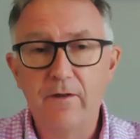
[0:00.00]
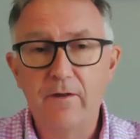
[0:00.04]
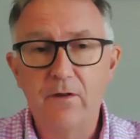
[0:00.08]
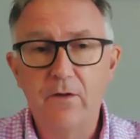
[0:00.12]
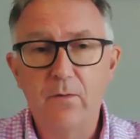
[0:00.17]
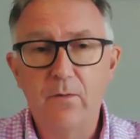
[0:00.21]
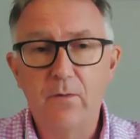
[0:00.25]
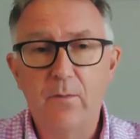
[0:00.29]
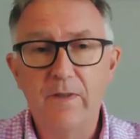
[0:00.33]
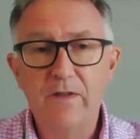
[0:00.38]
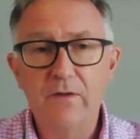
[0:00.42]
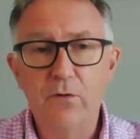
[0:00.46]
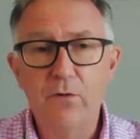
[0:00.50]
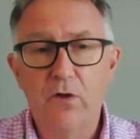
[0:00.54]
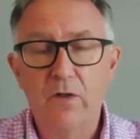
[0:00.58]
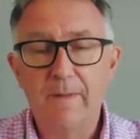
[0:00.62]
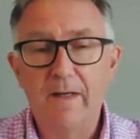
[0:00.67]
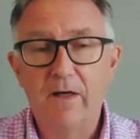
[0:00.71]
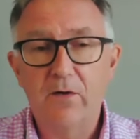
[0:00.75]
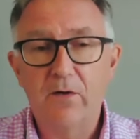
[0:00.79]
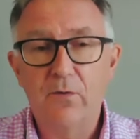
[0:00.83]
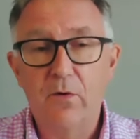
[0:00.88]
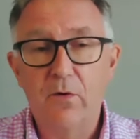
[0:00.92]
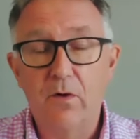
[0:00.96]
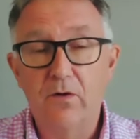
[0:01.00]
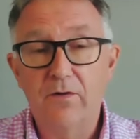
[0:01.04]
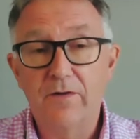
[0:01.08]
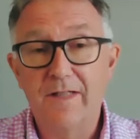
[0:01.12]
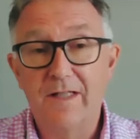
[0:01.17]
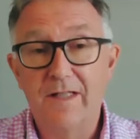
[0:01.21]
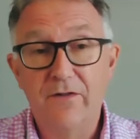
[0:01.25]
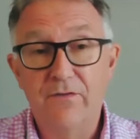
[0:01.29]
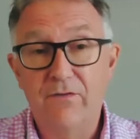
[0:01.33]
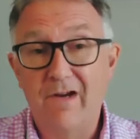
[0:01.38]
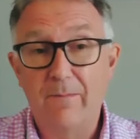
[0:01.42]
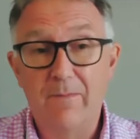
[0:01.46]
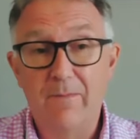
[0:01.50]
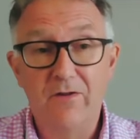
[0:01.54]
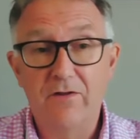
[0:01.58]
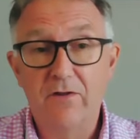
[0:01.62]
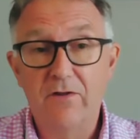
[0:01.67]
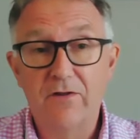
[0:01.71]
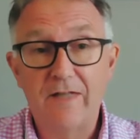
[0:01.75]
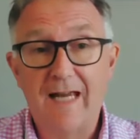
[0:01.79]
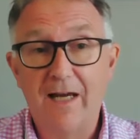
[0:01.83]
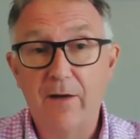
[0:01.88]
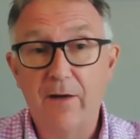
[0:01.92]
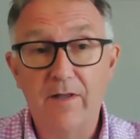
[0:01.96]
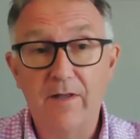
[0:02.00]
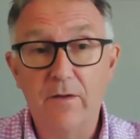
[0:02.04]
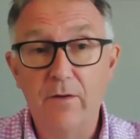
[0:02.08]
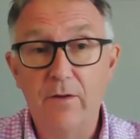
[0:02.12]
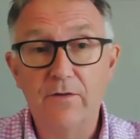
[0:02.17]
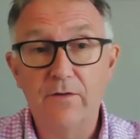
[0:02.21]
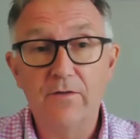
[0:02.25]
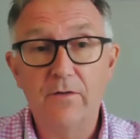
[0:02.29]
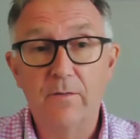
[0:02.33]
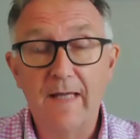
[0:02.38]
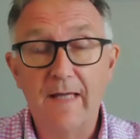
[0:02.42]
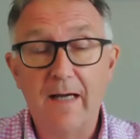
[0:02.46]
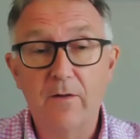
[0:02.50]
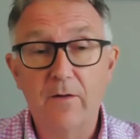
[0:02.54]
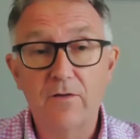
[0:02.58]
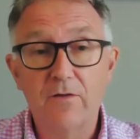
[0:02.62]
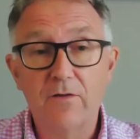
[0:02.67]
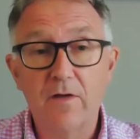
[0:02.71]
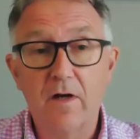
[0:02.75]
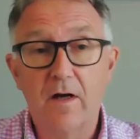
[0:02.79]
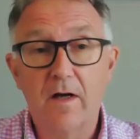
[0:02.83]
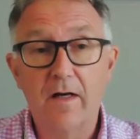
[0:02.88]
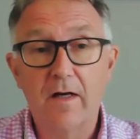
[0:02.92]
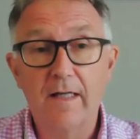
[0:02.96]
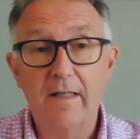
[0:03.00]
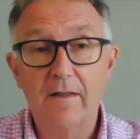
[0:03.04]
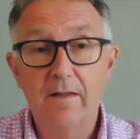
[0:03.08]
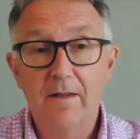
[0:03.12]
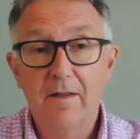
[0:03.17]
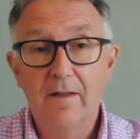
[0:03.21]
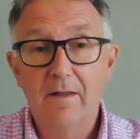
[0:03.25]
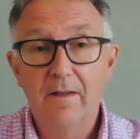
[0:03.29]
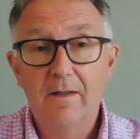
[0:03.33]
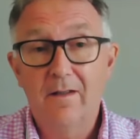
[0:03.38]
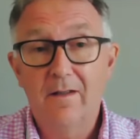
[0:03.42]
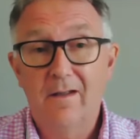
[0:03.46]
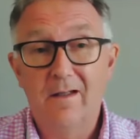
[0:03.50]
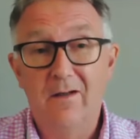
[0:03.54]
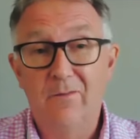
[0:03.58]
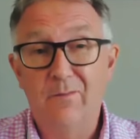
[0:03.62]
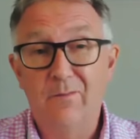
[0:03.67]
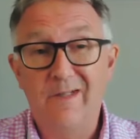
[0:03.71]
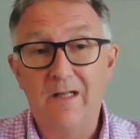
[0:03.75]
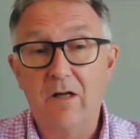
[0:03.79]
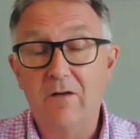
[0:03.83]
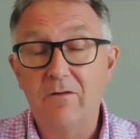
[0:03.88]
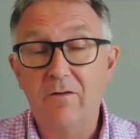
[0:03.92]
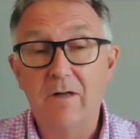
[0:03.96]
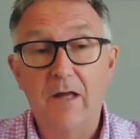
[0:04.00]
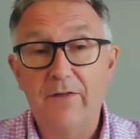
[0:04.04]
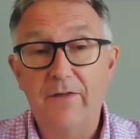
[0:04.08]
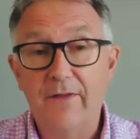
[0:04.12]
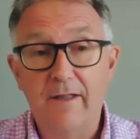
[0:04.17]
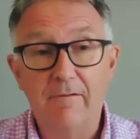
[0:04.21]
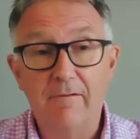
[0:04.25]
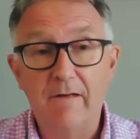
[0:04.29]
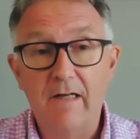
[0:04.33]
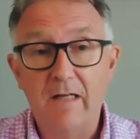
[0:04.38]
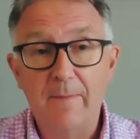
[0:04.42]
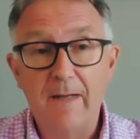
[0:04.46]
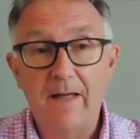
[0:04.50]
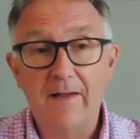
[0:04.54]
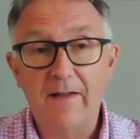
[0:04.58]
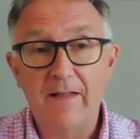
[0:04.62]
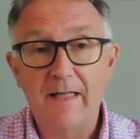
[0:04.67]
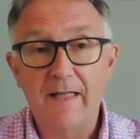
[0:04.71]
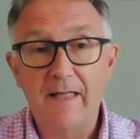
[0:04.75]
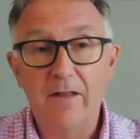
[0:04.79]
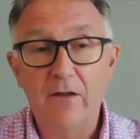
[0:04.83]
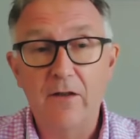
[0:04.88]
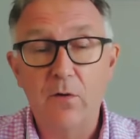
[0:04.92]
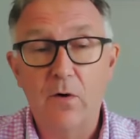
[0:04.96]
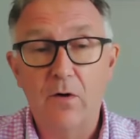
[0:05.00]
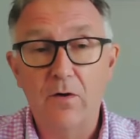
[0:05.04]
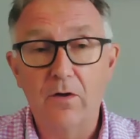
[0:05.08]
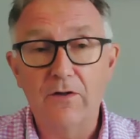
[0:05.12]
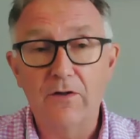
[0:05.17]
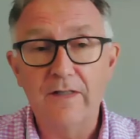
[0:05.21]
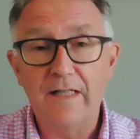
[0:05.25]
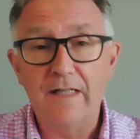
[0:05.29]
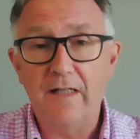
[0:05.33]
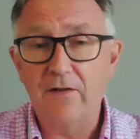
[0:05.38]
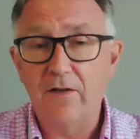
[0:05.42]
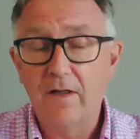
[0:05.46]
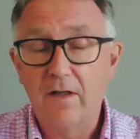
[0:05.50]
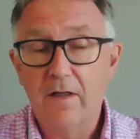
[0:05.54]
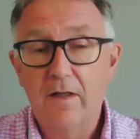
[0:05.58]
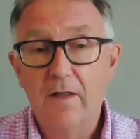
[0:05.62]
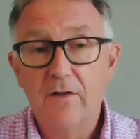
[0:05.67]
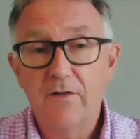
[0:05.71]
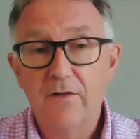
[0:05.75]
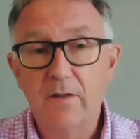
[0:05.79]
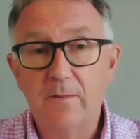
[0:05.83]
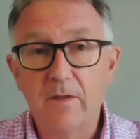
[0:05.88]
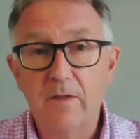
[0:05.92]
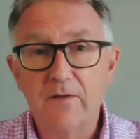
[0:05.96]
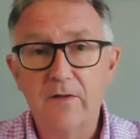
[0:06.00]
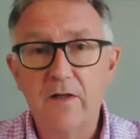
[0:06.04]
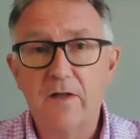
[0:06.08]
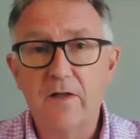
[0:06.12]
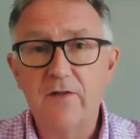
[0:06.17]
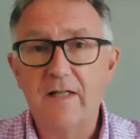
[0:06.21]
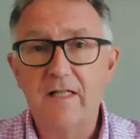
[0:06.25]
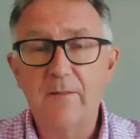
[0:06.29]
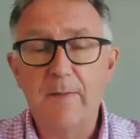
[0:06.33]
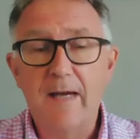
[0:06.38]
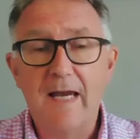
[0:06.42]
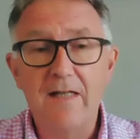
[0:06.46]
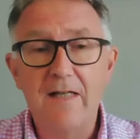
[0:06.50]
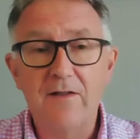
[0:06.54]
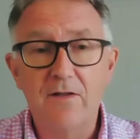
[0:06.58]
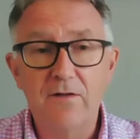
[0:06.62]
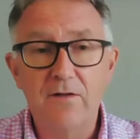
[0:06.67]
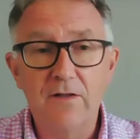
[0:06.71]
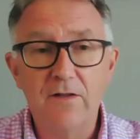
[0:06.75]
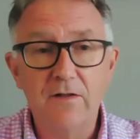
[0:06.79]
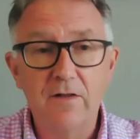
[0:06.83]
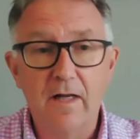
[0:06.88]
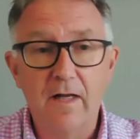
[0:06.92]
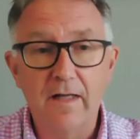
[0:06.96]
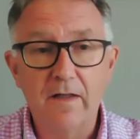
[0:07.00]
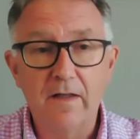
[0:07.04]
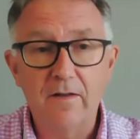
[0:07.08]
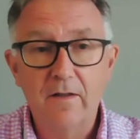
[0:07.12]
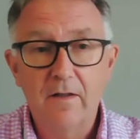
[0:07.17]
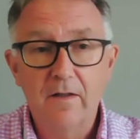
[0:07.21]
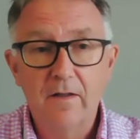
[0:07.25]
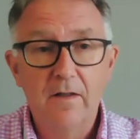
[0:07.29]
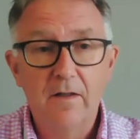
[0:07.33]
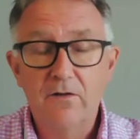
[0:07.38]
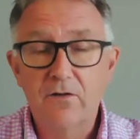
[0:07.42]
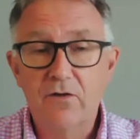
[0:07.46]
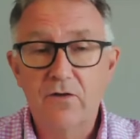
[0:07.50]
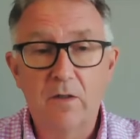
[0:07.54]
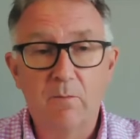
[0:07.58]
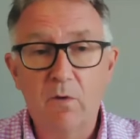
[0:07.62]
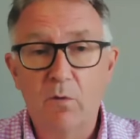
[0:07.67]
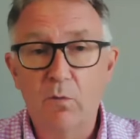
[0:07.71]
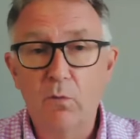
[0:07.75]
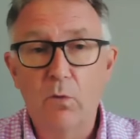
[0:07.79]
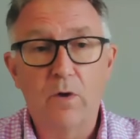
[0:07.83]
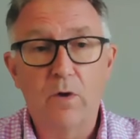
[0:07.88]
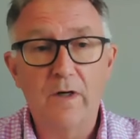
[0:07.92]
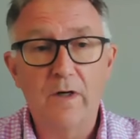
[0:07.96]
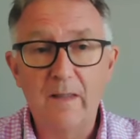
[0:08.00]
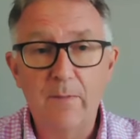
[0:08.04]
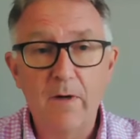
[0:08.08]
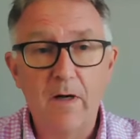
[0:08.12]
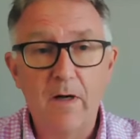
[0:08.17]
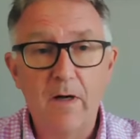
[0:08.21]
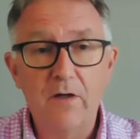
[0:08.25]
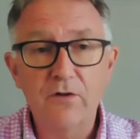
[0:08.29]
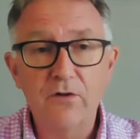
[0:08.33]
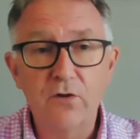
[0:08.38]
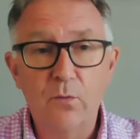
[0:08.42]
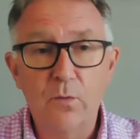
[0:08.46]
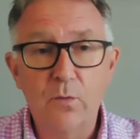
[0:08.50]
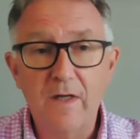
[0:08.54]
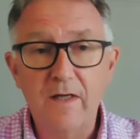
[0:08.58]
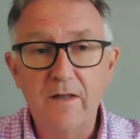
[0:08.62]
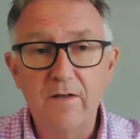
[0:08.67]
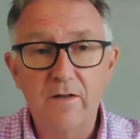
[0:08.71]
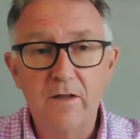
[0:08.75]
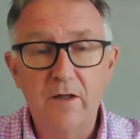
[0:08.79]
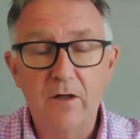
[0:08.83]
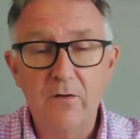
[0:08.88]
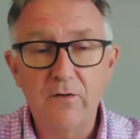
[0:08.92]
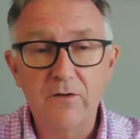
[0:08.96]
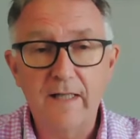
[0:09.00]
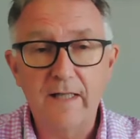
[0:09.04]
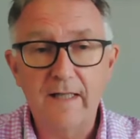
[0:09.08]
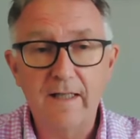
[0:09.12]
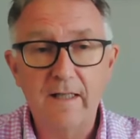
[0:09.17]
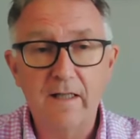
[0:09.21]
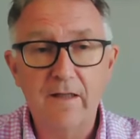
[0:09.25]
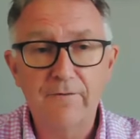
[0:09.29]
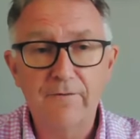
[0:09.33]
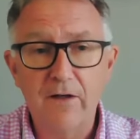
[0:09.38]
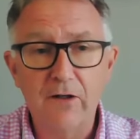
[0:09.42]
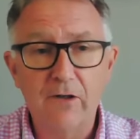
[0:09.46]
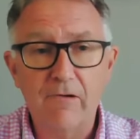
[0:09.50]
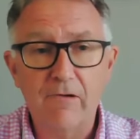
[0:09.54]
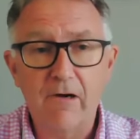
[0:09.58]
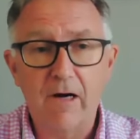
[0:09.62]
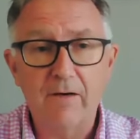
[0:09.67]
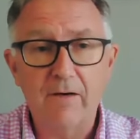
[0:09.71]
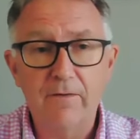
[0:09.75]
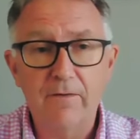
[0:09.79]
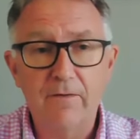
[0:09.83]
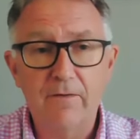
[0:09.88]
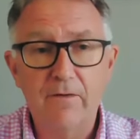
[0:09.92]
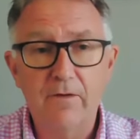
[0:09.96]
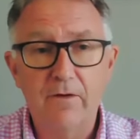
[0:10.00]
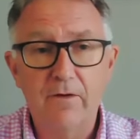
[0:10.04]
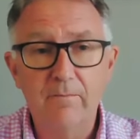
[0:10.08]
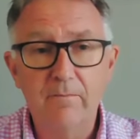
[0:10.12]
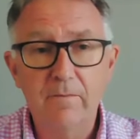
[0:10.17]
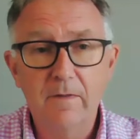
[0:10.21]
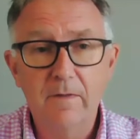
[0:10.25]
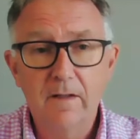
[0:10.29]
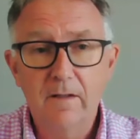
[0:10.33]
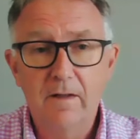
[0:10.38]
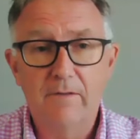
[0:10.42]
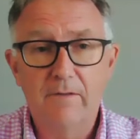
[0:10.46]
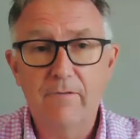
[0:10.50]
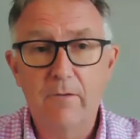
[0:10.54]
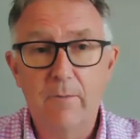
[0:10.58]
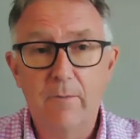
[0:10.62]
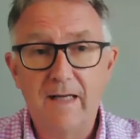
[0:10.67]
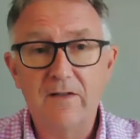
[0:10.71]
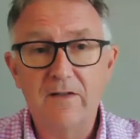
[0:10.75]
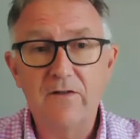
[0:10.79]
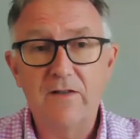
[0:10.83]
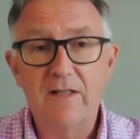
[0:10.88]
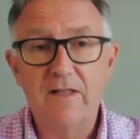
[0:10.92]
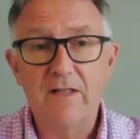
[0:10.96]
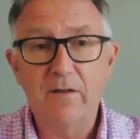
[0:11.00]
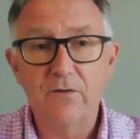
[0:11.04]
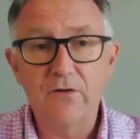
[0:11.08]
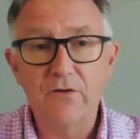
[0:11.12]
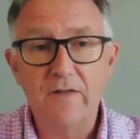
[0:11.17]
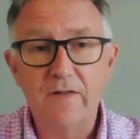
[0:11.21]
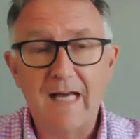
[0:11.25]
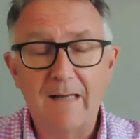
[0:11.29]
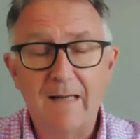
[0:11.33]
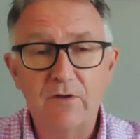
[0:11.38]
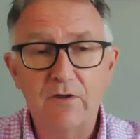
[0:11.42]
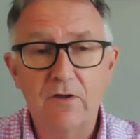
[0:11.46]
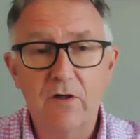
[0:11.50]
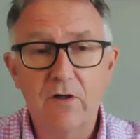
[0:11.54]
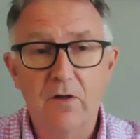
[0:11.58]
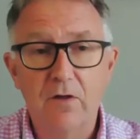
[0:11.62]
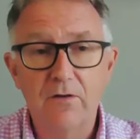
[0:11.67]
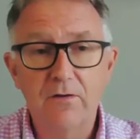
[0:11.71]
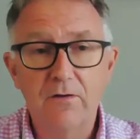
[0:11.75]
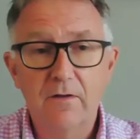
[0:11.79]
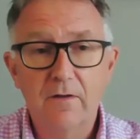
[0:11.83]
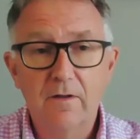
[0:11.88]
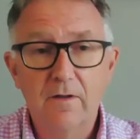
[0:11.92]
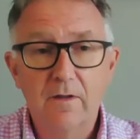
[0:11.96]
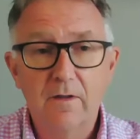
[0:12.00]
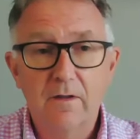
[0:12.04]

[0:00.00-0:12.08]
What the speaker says: view, when we talk about quality, it's very much just how it looks from the outside. And we know nothing really about the inner qualities. Sometimes I'll say to patients, it's like just someone walking past your window and taking a photograph of them. And from that single snapshot,